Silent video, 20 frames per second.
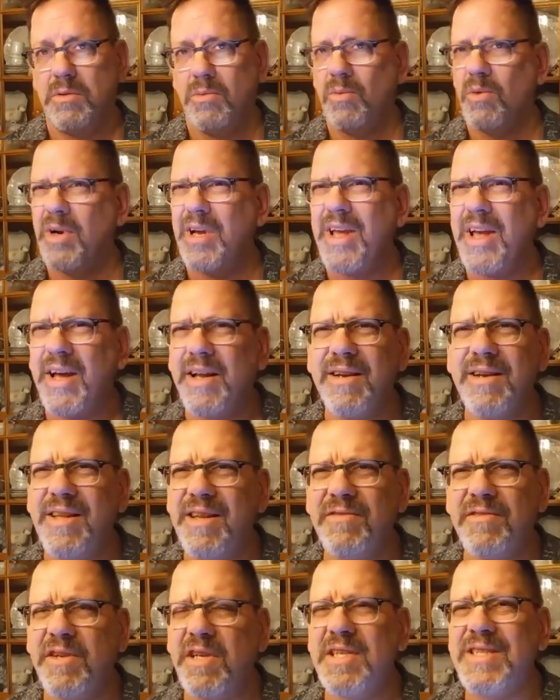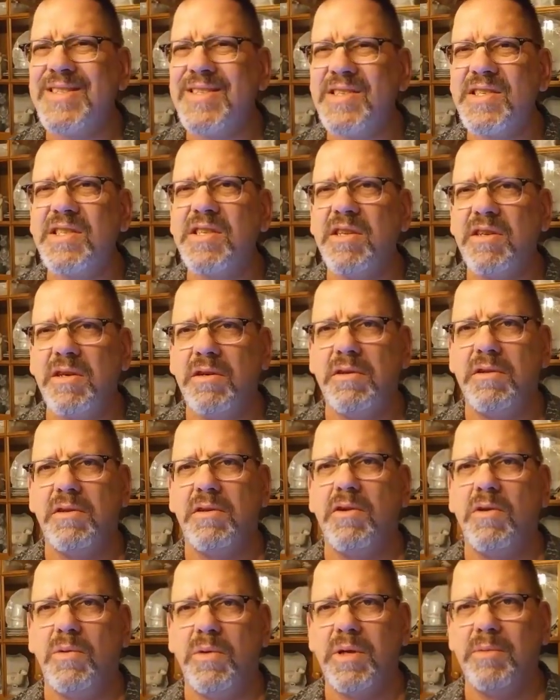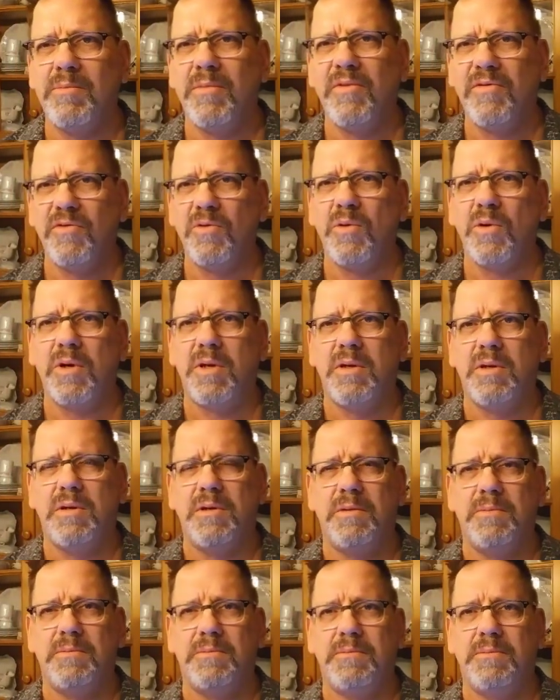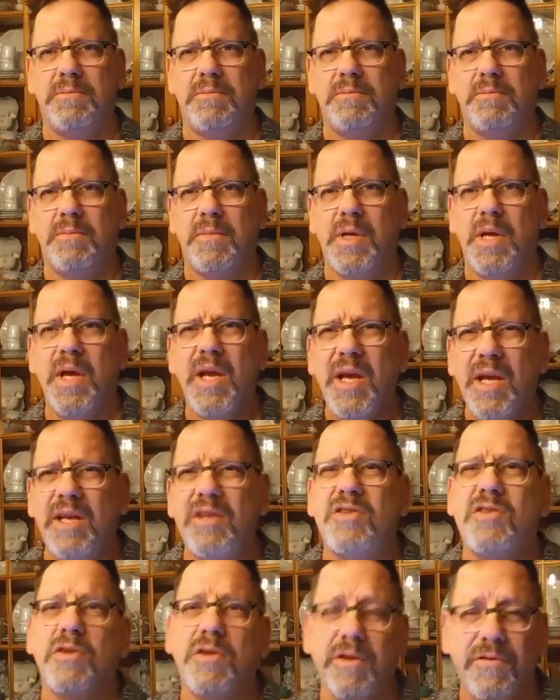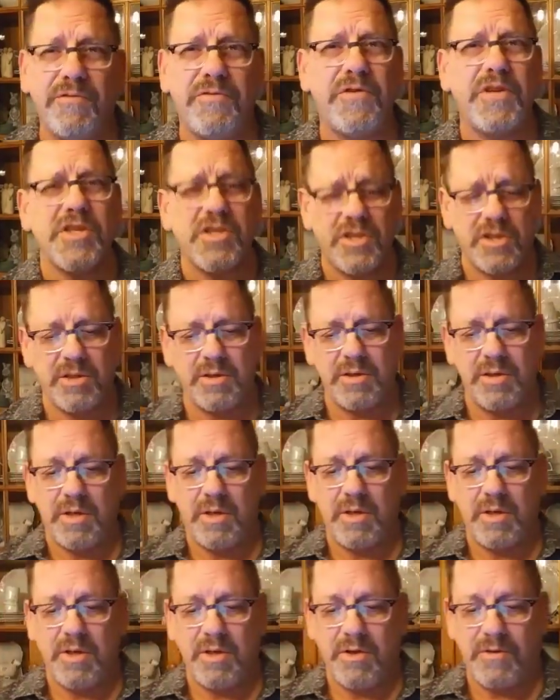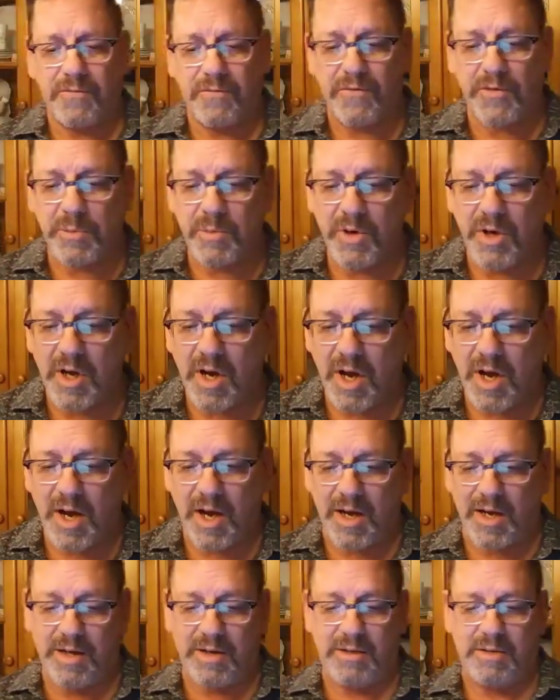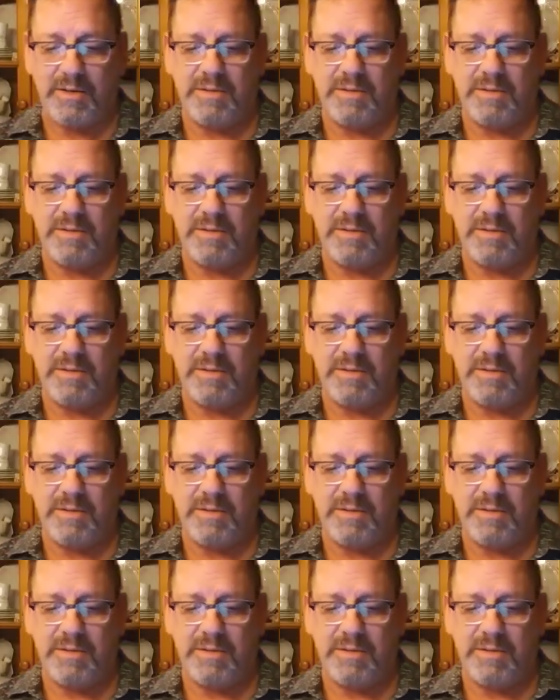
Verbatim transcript: where he hadn't even considered going before. It took a vision from God